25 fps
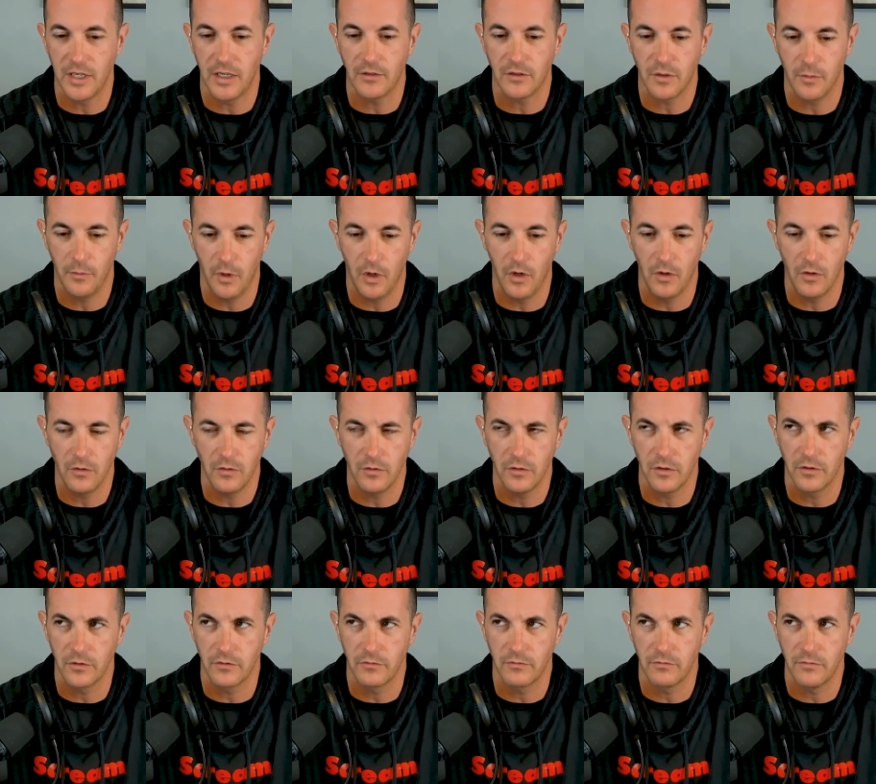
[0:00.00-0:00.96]
out tomorrow,
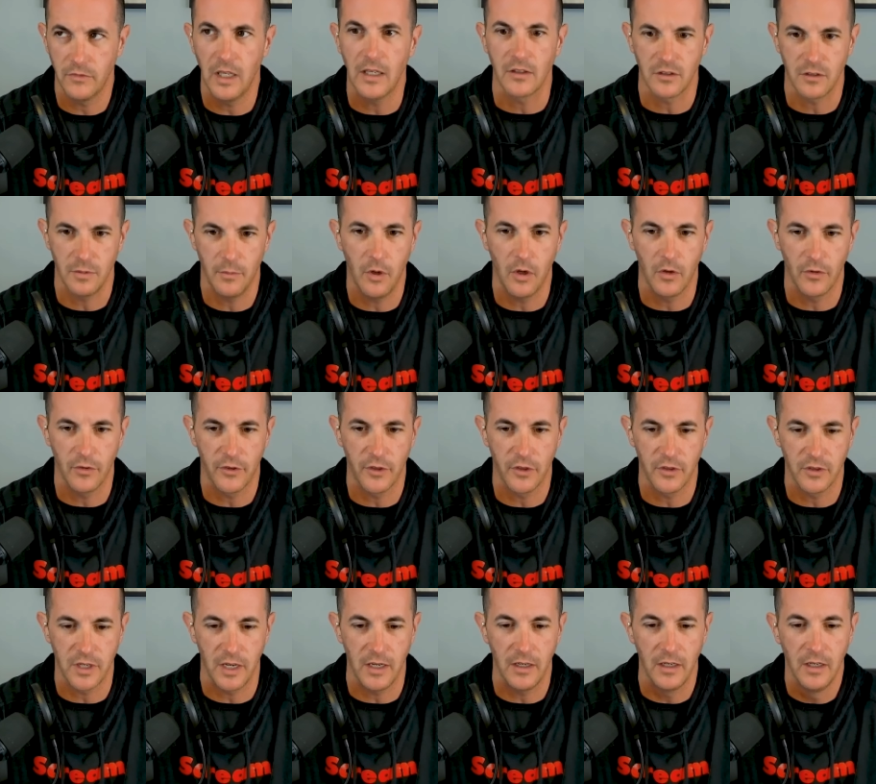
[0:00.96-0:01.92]
or yes, tomorrow,
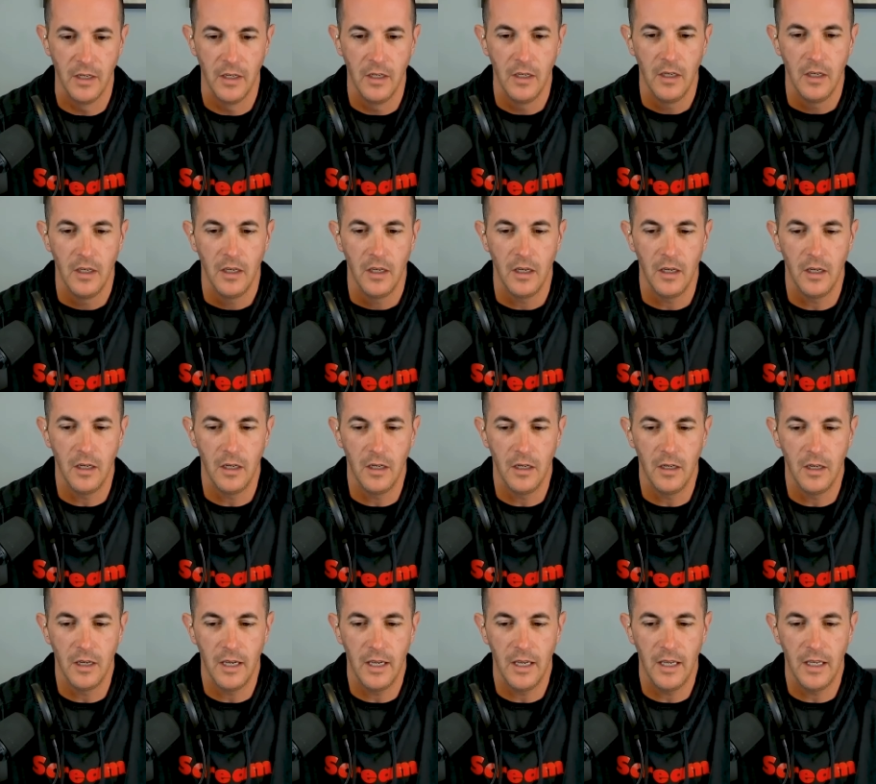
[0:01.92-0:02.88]
Thursday.
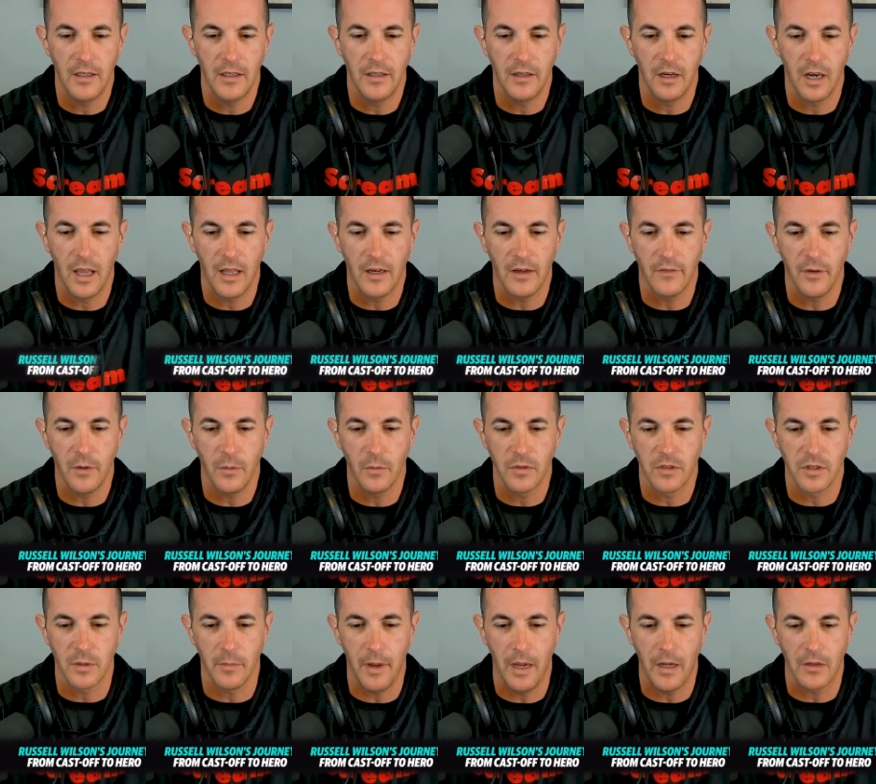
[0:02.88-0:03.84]
Uh, and a lot of it
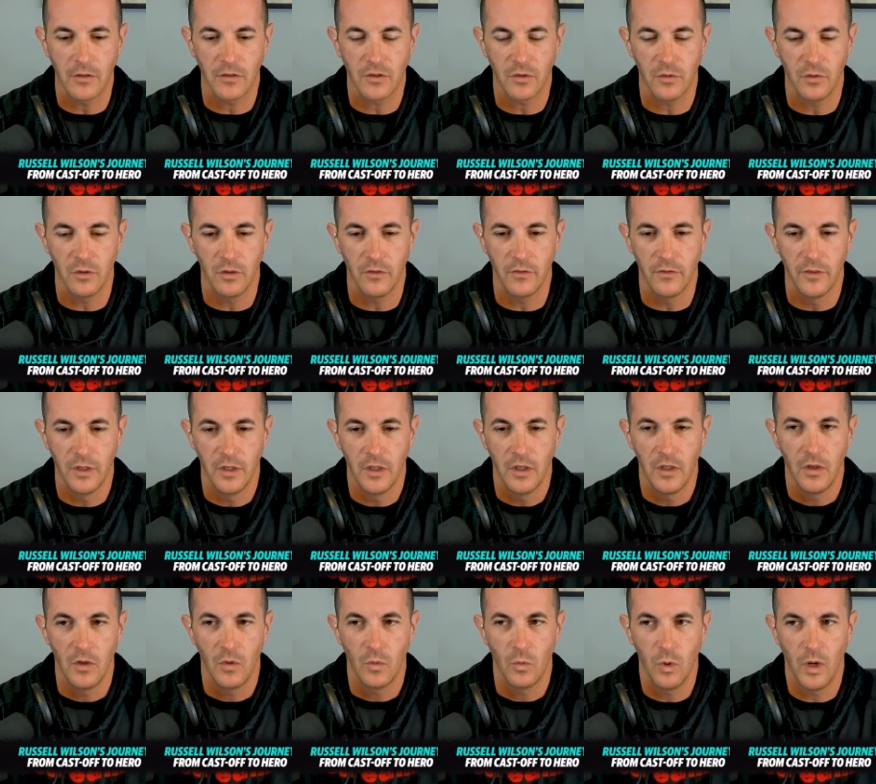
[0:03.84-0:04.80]
was about sort of
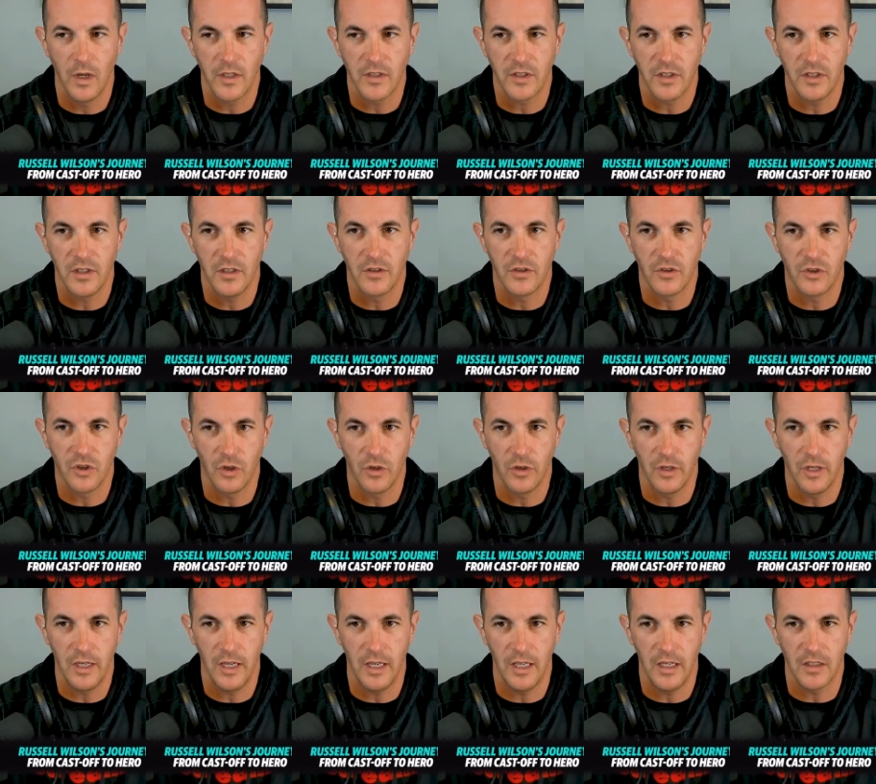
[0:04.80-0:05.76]
Russ and his
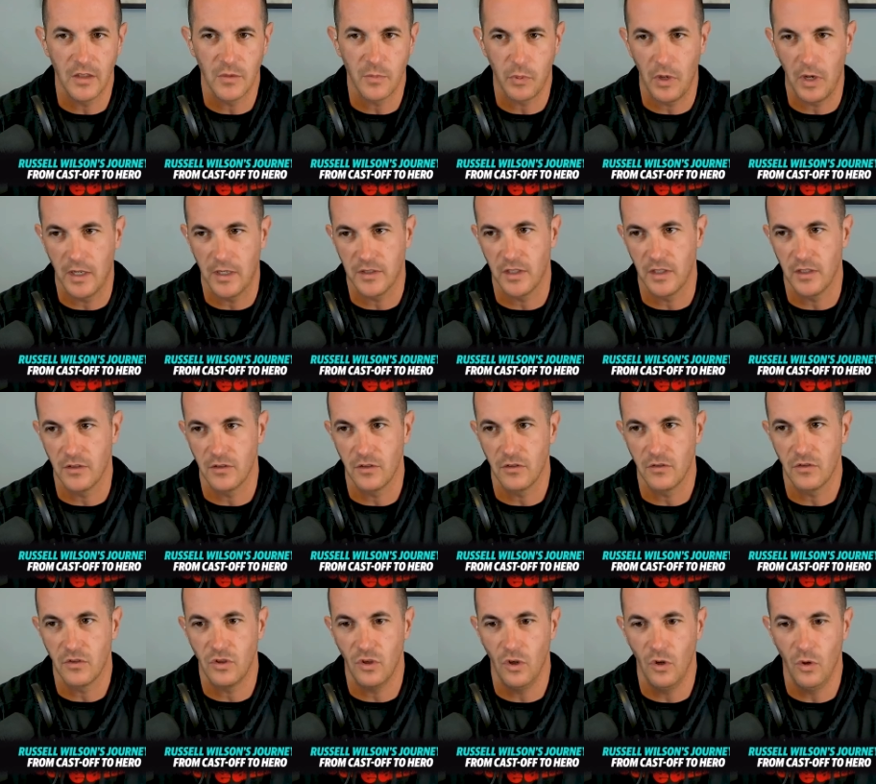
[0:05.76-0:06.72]
journey and his process.
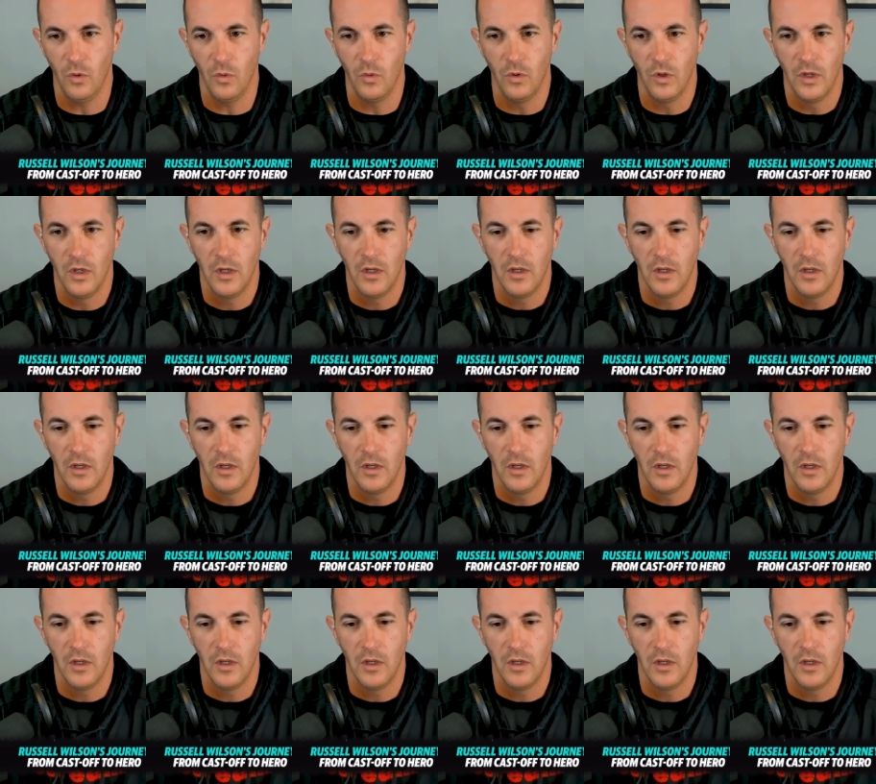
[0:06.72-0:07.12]
So